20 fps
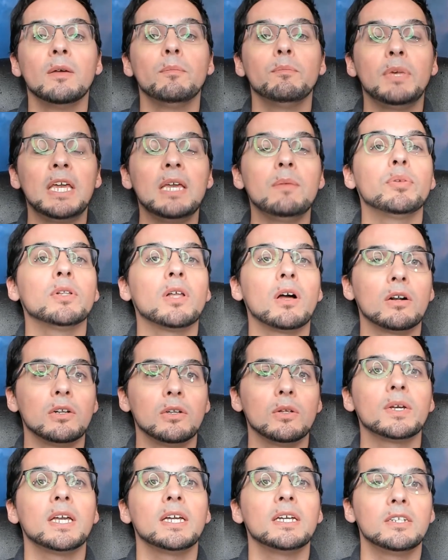people are
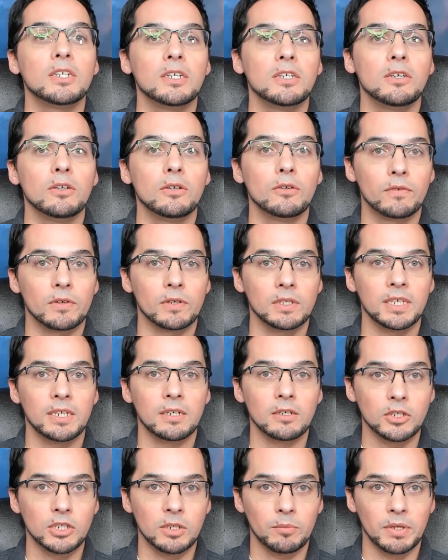looking to you for
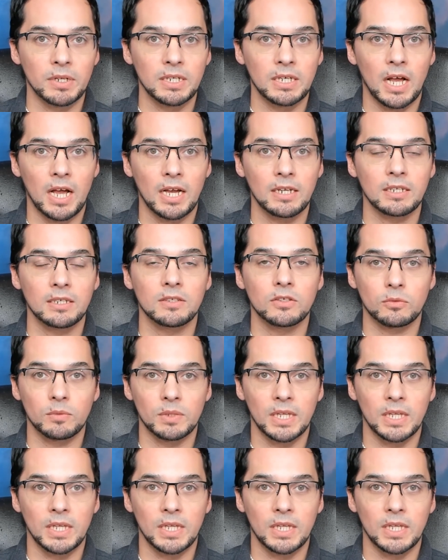leadership and guidance,